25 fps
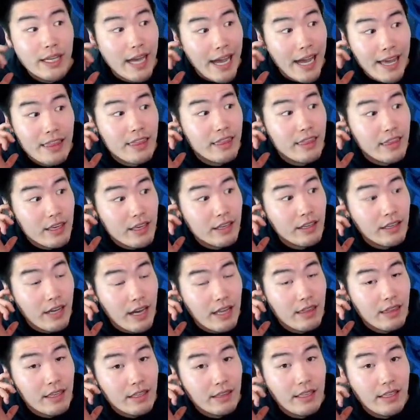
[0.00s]
I think I
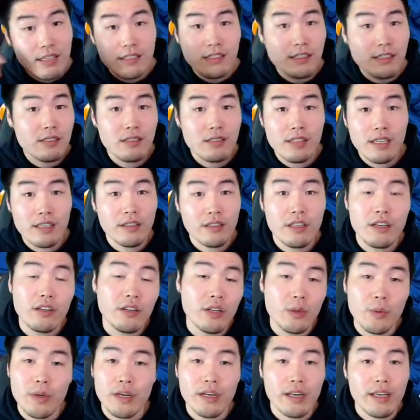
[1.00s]
think that's just
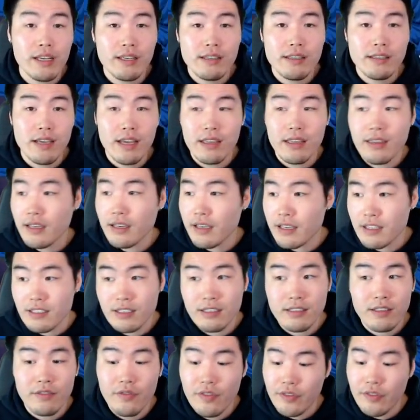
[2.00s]
literally what it is. I think it's
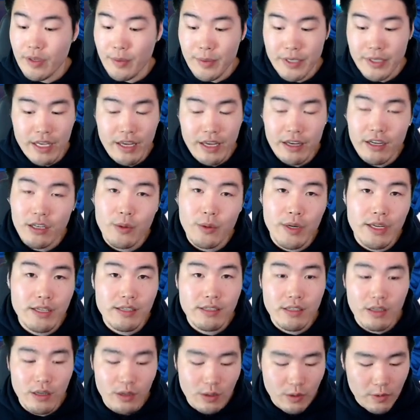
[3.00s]
just the fifty percent increase.
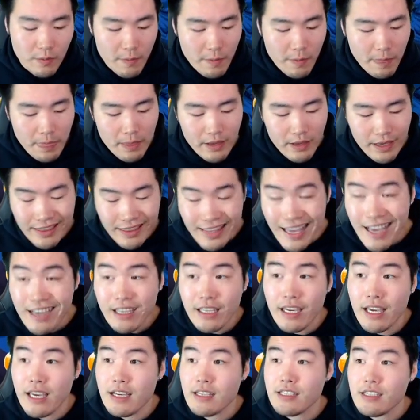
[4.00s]
So in that
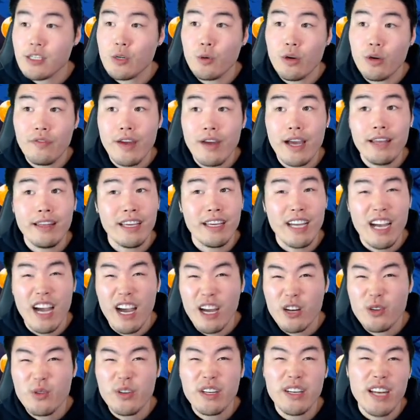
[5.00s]
case, she would have had like one
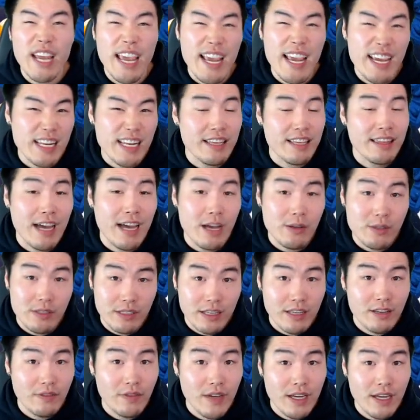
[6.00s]
hundred eighty thousand
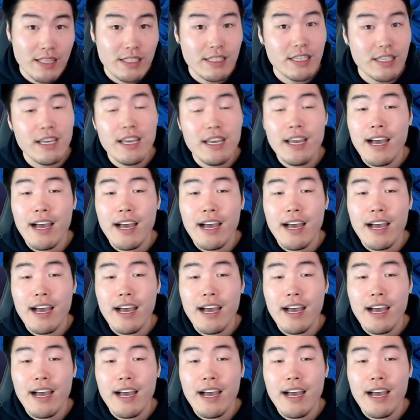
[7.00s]
defense.